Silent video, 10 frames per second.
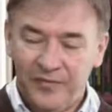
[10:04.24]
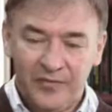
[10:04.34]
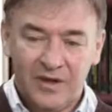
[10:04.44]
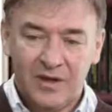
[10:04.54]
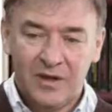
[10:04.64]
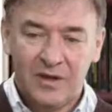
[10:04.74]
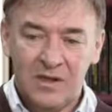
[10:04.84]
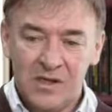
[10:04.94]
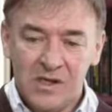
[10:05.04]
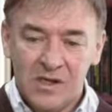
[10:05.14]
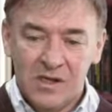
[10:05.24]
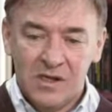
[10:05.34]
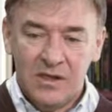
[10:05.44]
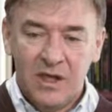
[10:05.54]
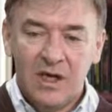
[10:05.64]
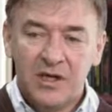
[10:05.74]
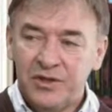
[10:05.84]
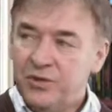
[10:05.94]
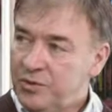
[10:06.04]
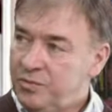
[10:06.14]
Learn more about people
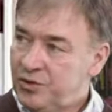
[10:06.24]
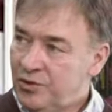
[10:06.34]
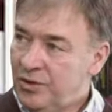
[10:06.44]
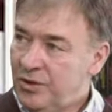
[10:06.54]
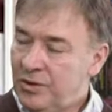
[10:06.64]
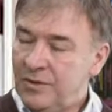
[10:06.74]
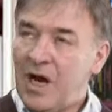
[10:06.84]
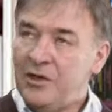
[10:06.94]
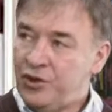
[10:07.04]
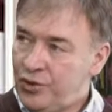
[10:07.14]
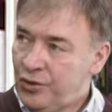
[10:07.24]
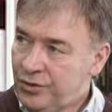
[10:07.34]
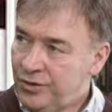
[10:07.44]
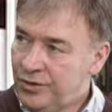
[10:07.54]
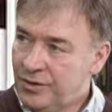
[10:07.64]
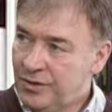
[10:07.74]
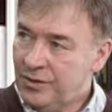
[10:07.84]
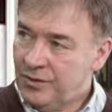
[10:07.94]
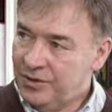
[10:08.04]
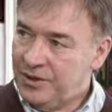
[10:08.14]
from different corners of the planet,
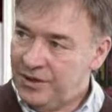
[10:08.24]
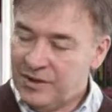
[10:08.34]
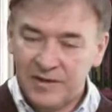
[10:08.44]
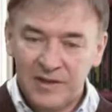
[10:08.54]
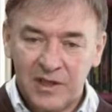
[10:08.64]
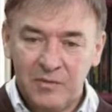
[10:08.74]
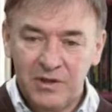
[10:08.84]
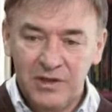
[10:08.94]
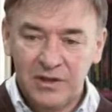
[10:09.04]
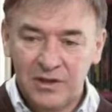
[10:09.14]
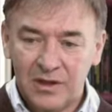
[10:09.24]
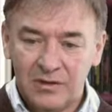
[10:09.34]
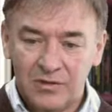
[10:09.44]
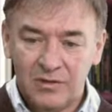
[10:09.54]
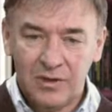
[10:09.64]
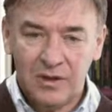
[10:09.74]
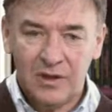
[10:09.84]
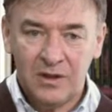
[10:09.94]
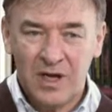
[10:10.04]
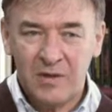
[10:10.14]
united in a single community
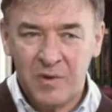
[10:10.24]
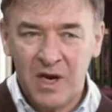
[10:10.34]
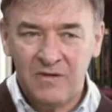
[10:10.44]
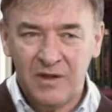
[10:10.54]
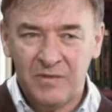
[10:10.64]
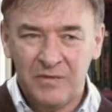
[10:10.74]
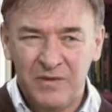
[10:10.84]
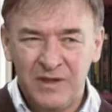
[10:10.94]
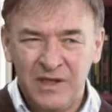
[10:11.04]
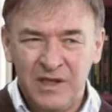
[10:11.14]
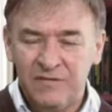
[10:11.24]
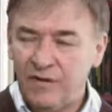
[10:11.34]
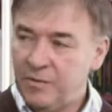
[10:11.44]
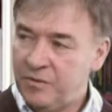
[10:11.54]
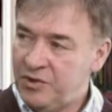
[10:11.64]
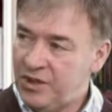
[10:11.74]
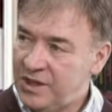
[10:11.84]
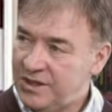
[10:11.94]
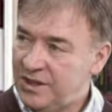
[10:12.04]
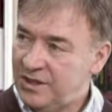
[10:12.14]
to make our lives and the
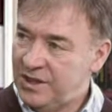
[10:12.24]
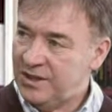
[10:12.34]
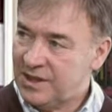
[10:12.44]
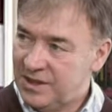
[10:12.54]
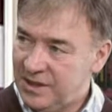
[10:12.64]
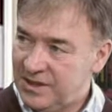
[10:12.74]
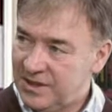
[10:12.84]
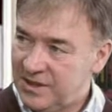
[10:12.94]
world around us